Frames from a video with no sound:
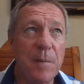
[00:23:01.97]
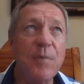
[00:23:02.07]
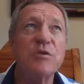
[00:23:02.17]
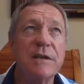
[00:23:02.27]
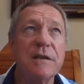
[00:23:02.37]

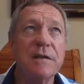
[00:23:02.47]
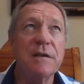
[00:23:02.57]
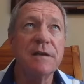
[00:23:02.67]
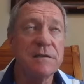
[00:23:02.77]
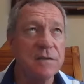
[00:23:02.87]
push it
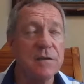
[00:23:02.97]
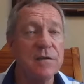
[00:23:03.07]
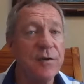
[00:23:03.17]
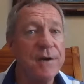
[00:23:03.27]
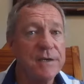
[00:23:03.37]
in a
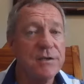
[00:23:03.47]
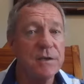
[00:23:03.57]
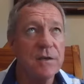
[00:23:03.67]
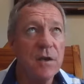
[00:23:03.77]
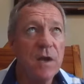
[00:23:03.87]
certain
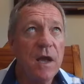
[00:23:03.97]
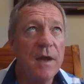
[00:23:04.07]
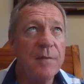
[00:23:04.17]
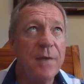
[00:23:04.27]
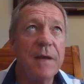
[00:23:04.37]
direction
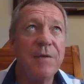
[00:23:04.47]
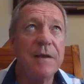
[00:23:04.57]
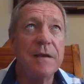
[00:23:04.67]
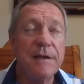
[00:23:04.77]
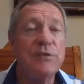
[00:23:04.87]
and
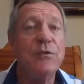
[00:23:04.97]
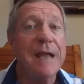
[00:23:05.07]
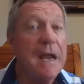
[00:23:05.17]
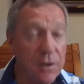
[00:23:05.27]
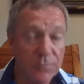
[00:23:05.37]
maybe lead to
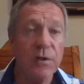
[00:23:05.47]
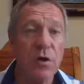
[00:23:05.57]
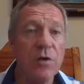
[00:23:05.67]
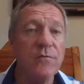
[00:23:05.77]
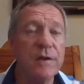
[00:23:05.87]
the end of the
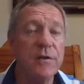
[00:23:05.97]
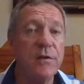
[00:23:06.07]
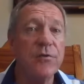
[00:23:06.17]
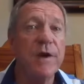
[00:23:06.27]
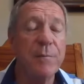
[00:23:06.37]
conflict in
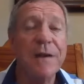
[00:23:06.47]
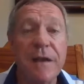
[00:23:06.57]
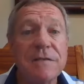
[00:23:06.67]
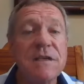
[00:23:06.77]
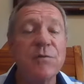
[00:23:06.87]
Ukraine. But
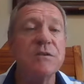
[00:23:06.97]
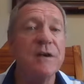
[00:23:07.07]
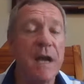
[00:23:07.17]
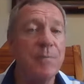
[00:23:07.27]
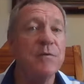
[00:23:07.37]
let's see what's
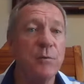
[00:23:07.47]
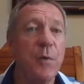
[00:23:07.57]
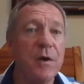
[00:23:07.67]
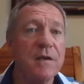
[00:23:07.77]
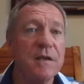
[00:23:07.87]
going to happen to
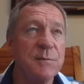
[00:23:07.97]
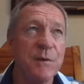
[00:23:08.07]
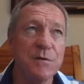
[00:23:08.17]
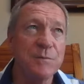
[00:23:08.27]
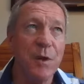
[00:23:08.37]
politics,
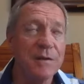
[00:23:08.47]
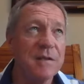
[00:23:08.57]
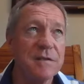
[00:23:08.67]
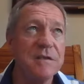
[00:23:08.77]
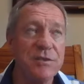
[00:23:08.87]
because
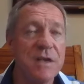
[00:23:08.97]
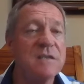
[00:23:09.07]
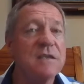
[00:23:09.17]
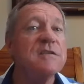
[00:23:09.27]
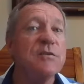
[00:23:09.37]
politics can
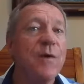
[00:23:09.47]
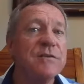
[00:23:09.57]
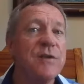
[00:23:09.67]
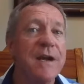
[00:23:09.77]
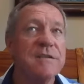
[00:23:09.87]
change things
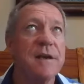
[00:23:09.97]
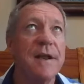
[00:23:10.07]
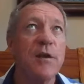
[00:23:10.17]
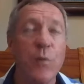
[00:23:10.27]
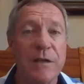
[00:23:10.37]
quite
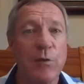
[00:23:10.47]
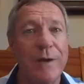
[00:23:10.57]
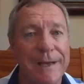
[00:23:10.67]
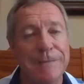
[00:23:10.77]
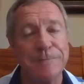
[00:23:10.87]
drastically and quite
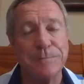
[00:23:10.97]
quickly.